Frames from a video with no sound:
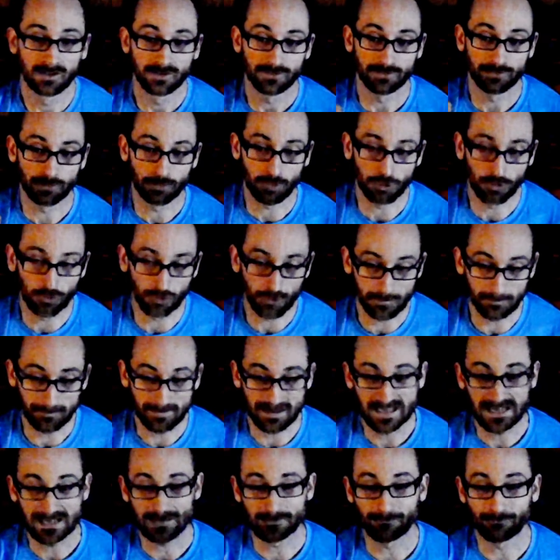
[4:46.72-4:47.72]
So going
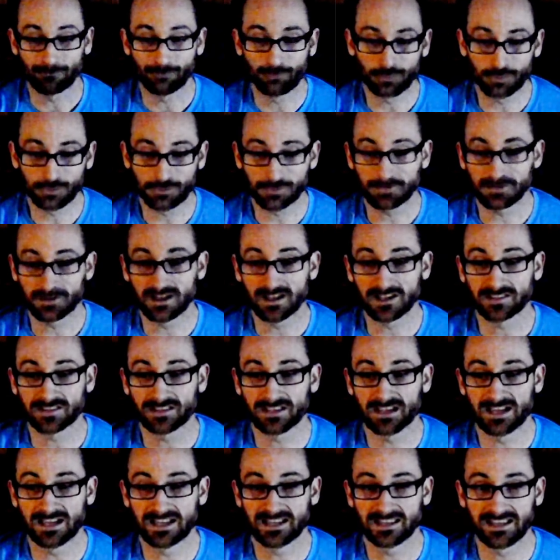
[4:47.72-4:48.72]
back and forth like
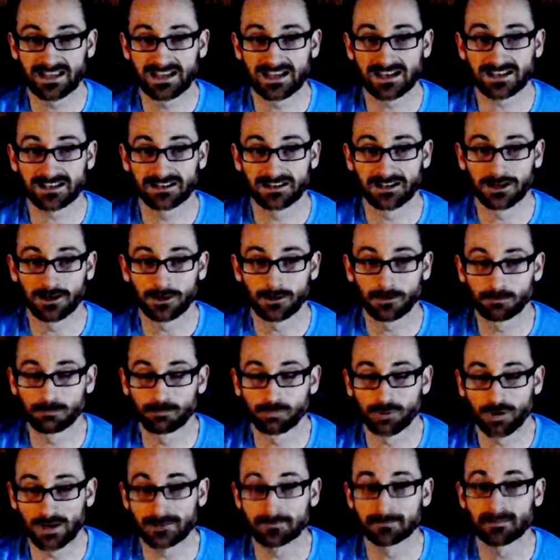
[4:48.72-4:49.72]
that can help
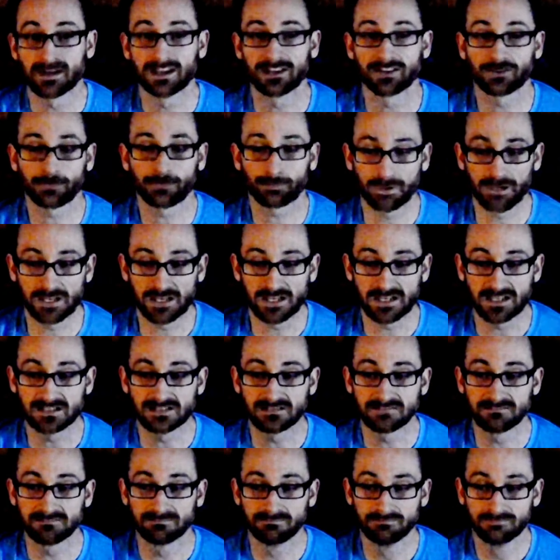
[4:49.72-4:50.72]
bring my speed
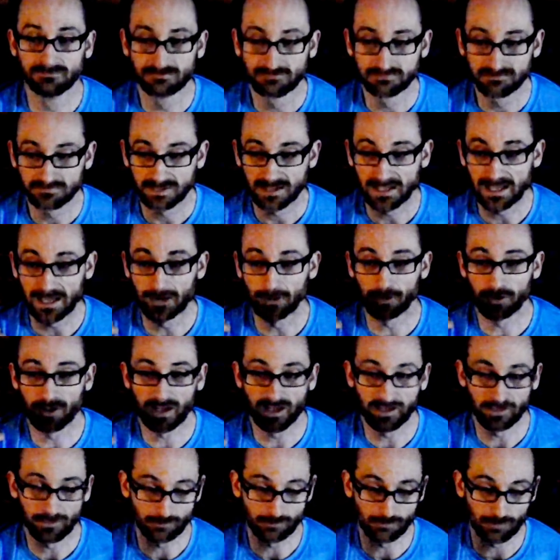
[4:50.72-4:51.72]
out
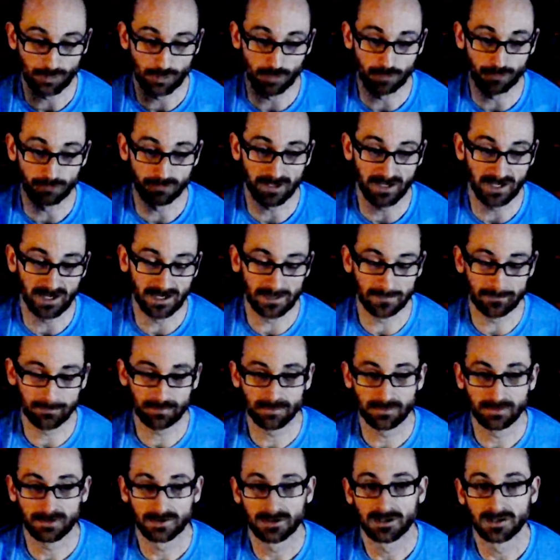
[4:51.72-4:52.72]
on the road up
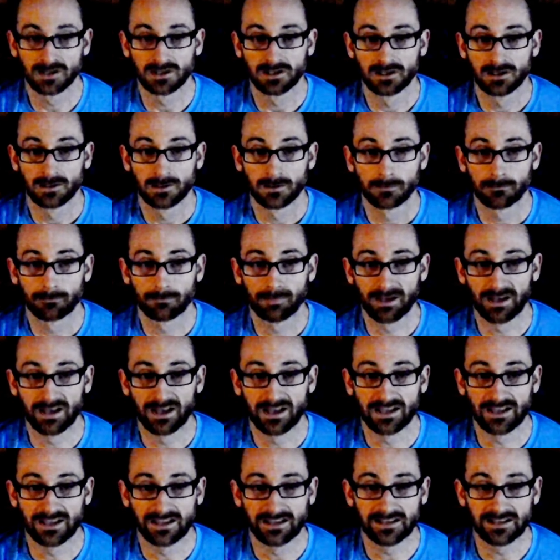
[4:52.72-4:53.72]

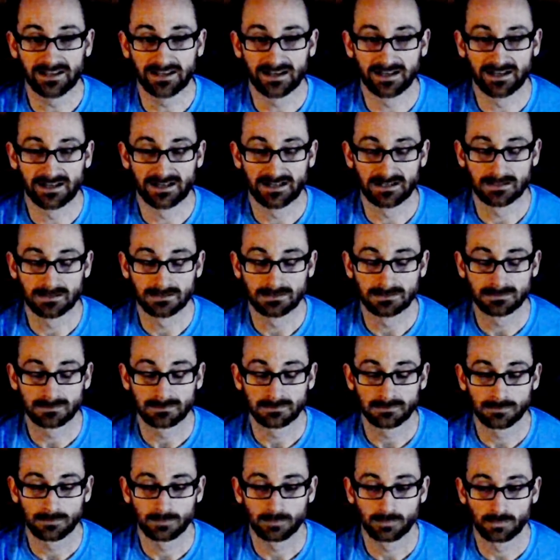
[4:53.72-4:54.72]
by
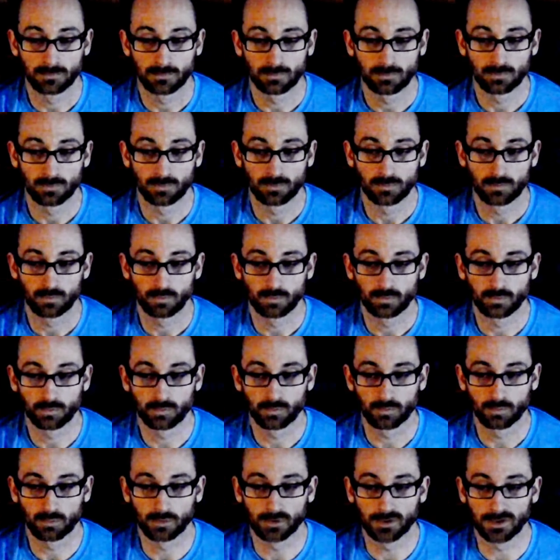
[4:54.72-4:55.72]

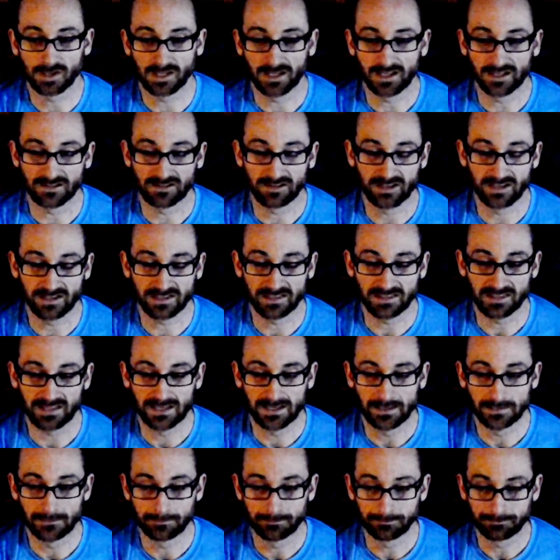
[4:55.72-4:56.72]
working like
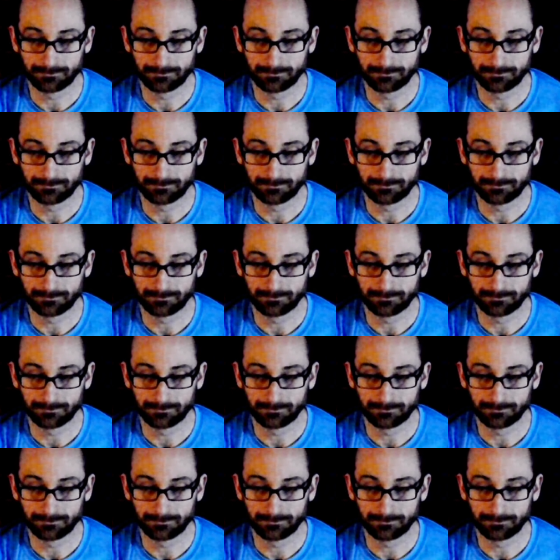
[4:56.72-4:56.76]
that.